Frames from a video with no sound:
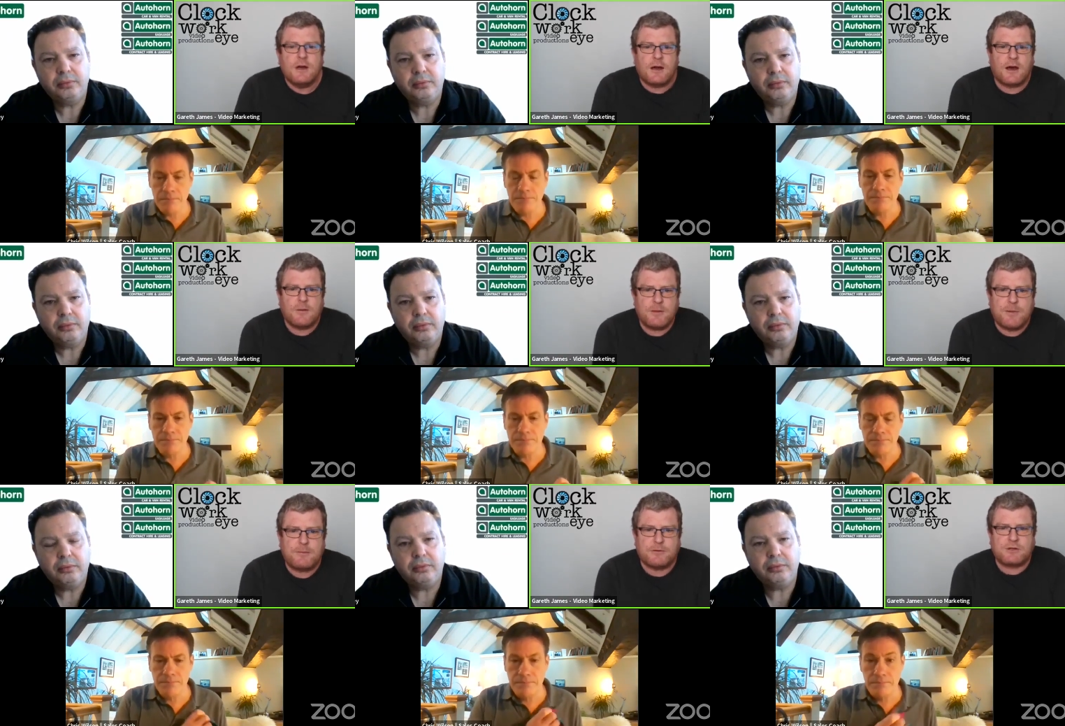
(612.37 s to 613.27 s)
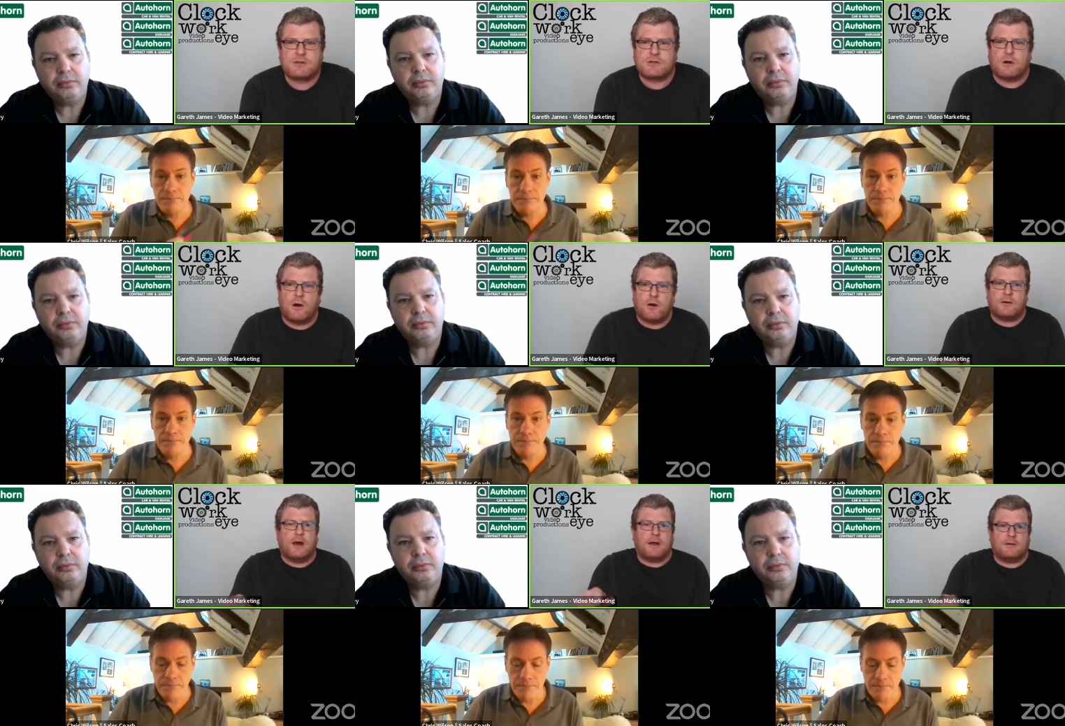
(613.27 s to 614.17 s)
Speaker 1: and how many people just go
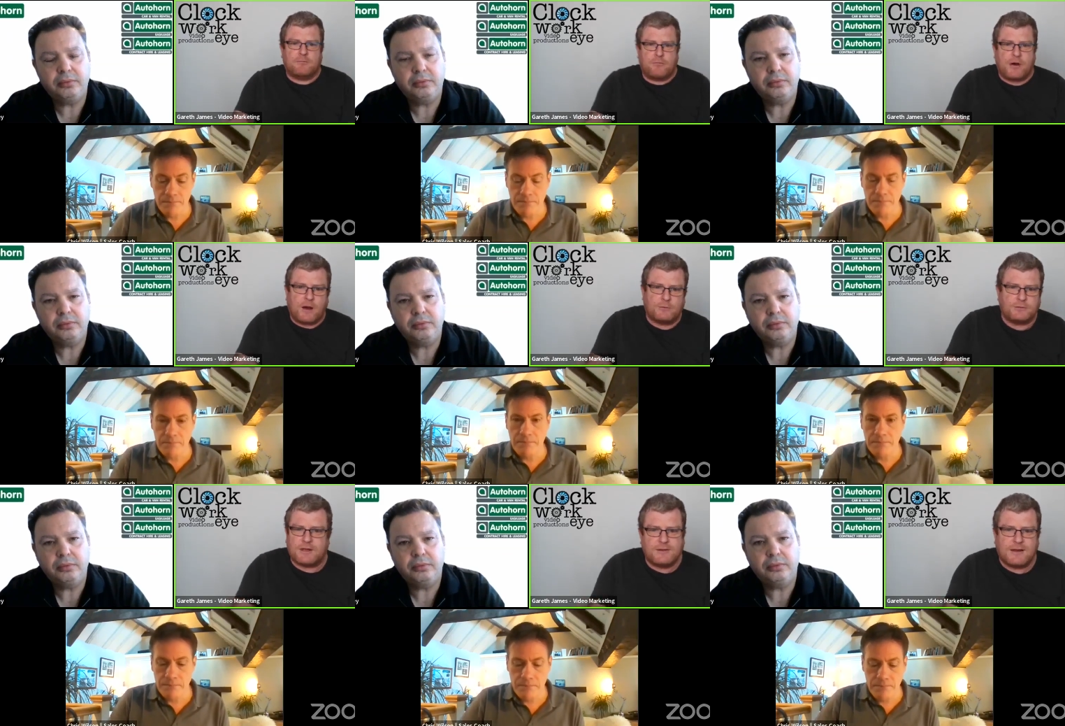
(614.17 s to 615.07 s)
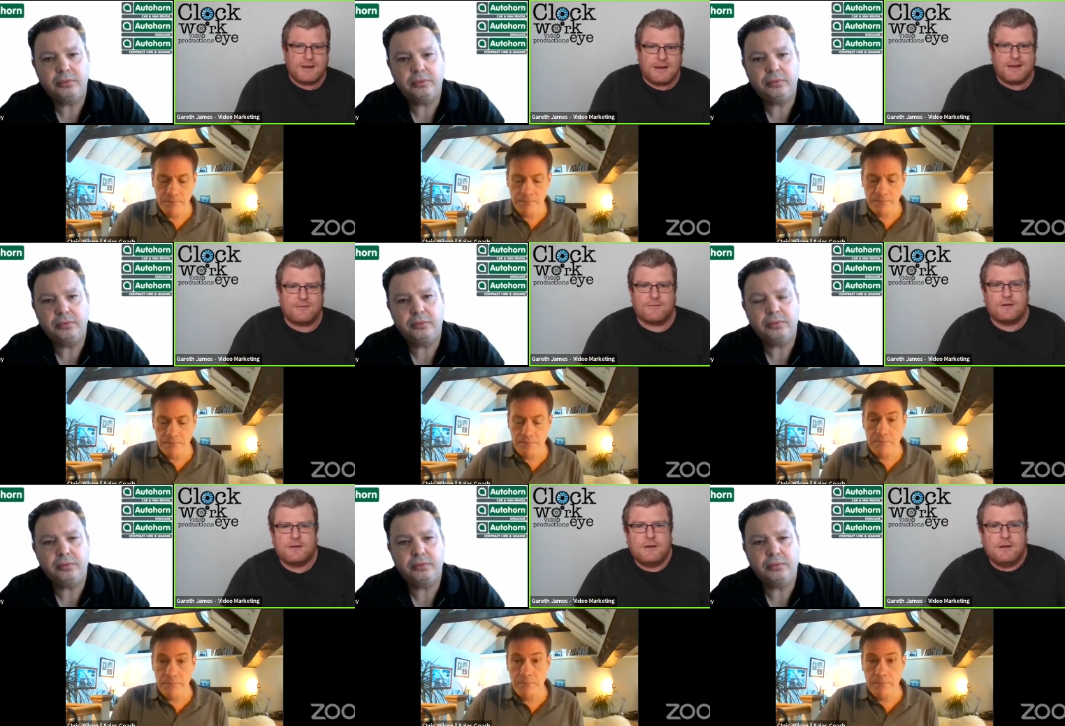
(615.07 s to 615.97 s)
on and browse and then leave.
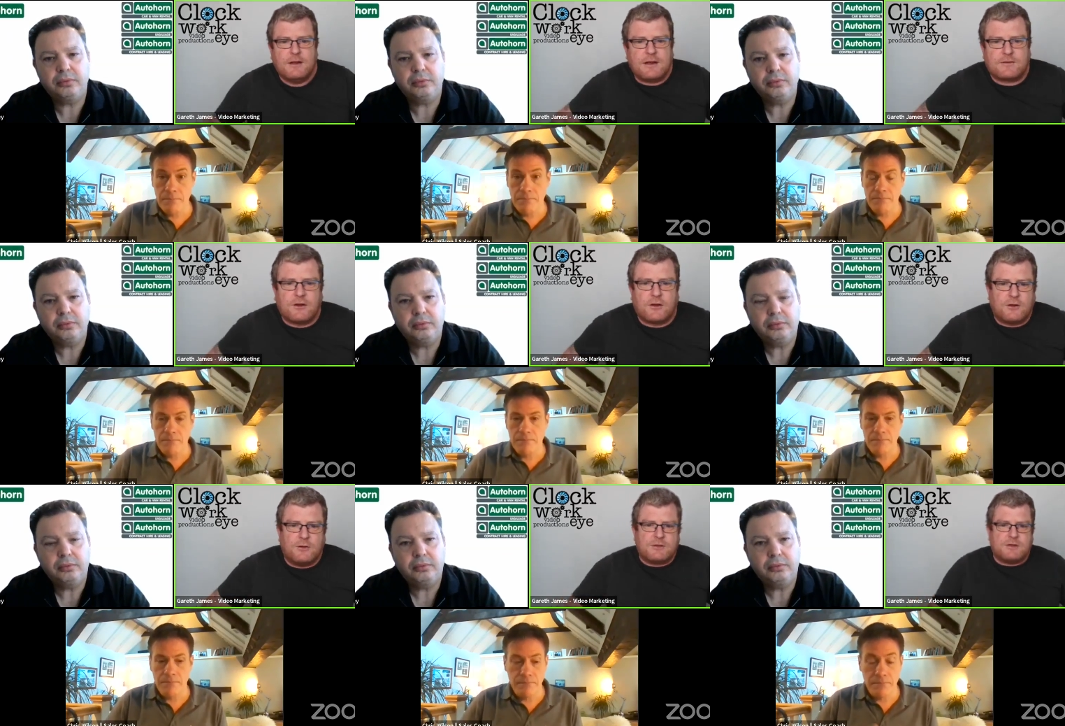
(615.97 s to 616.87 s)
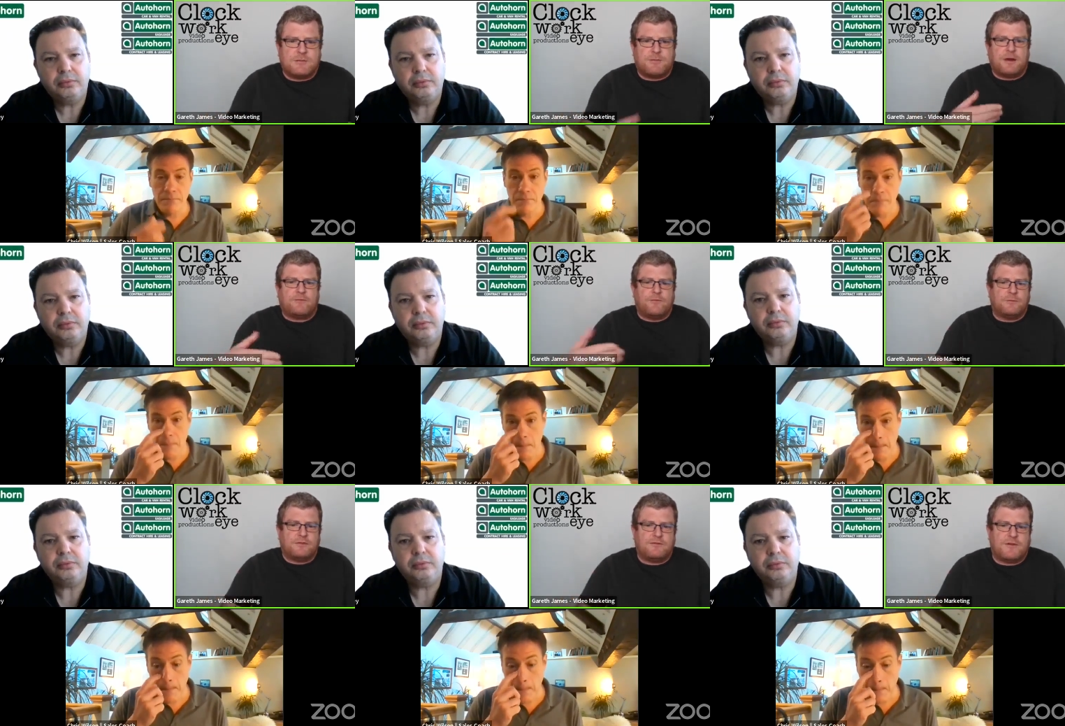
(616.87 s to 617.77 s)
That's not using the
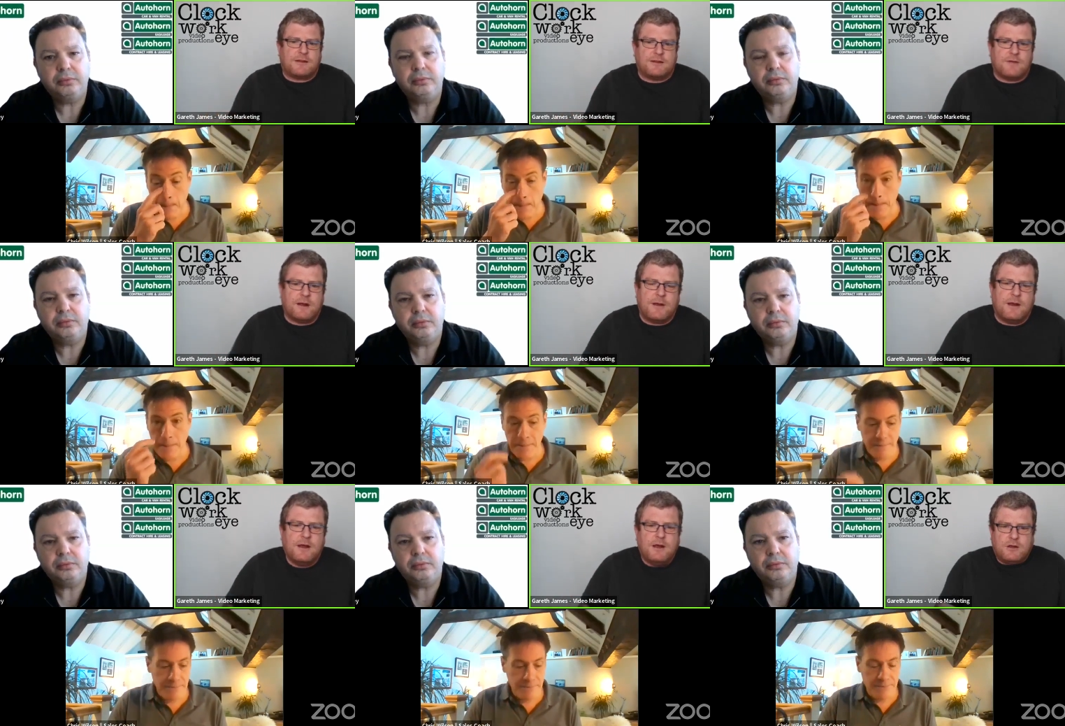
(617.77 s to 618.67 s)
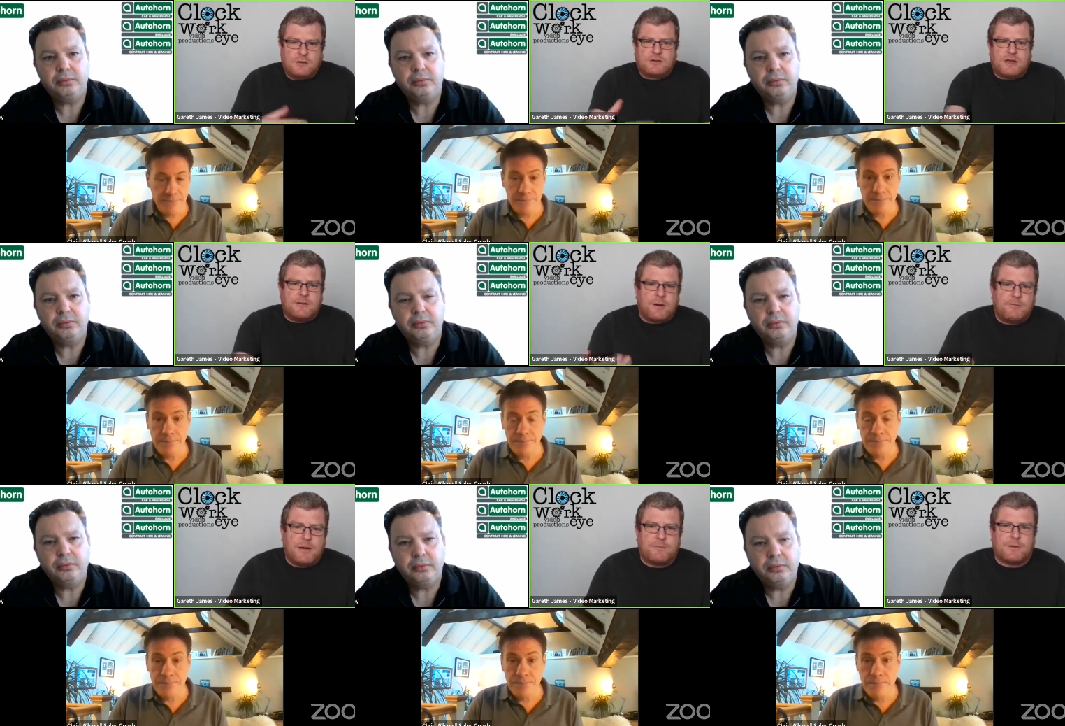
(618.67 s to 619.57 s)
platforms effectively. I mean, you say about
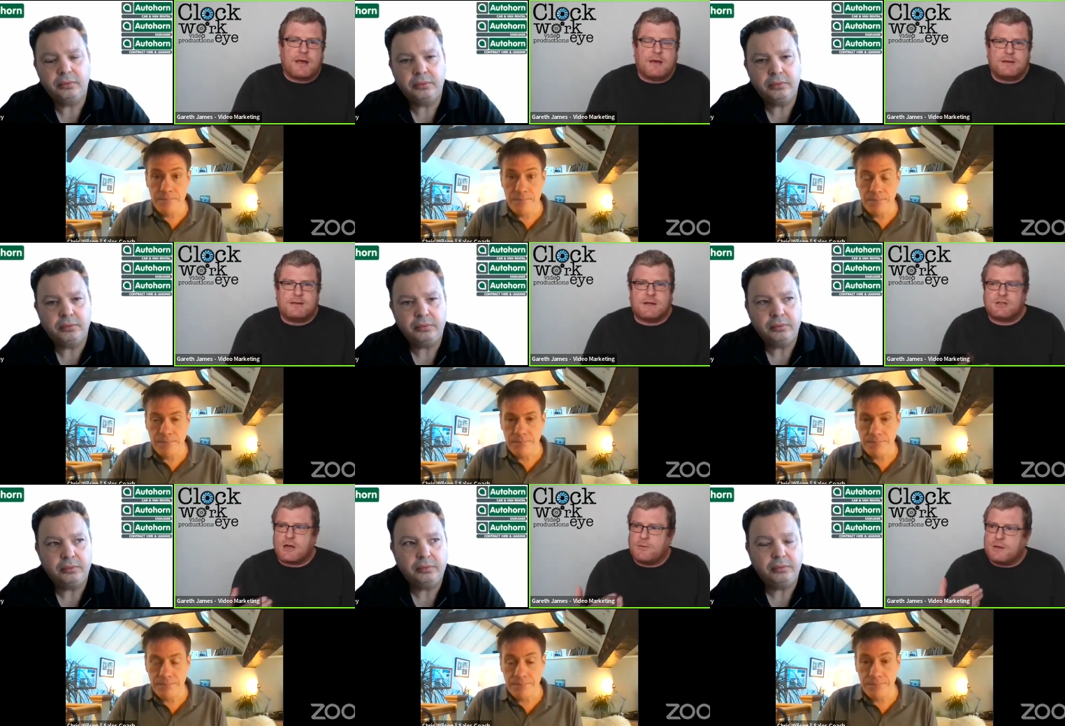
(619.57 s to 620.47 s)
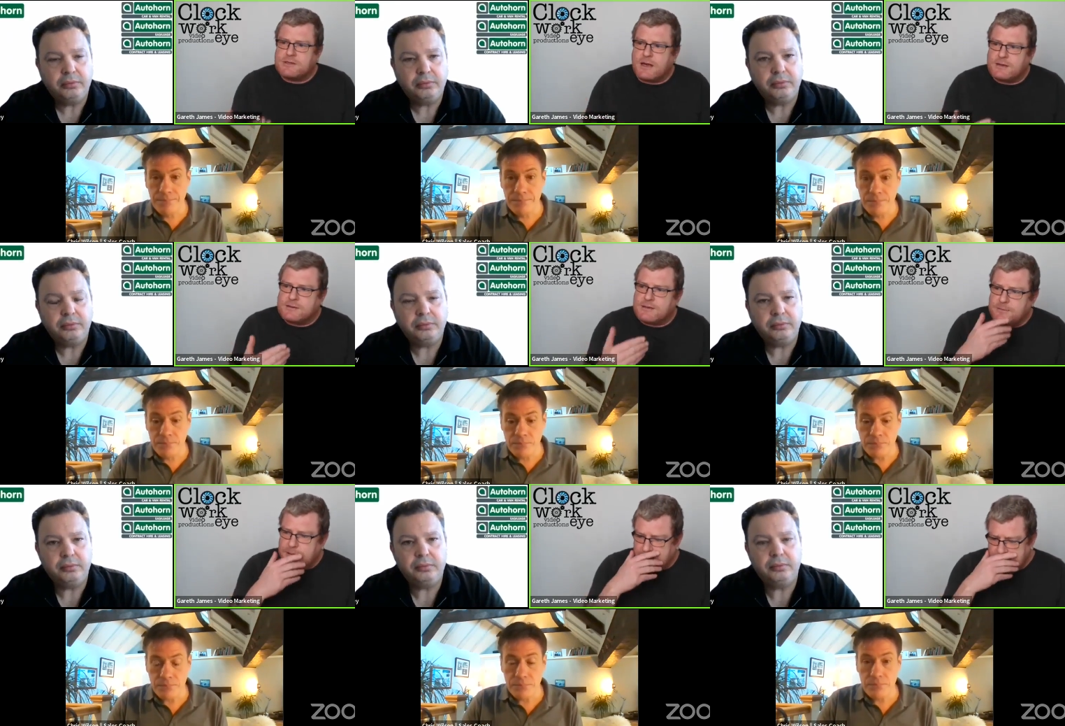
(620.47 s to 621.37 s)
people getting in touch. I once had
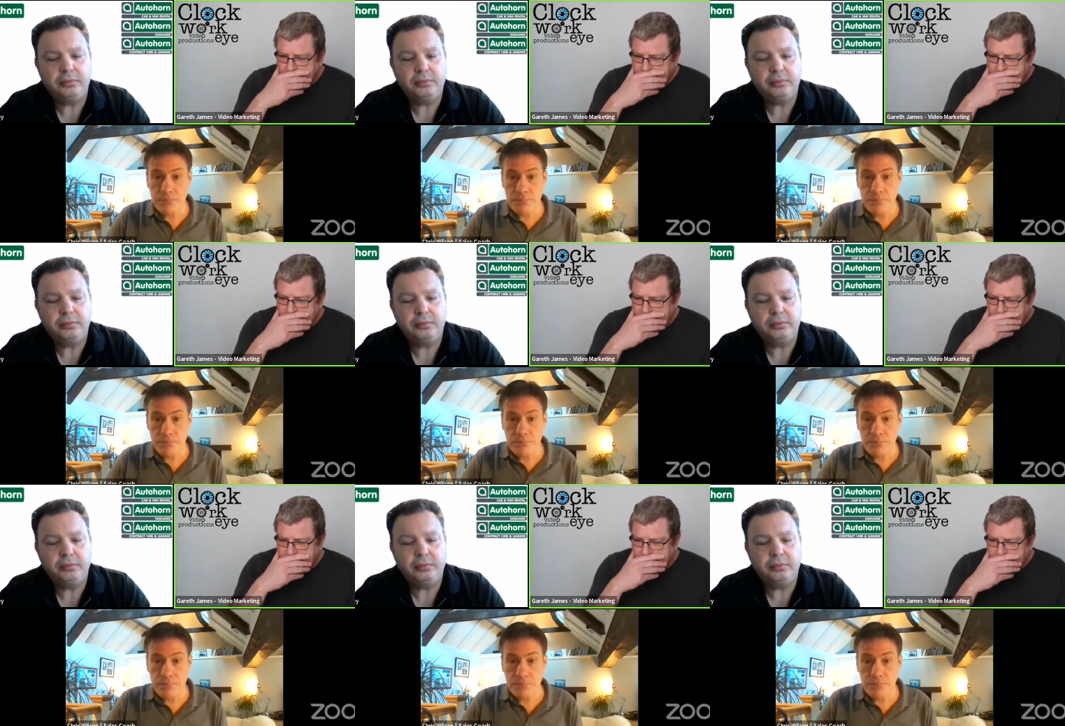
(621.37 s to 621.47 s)
somebody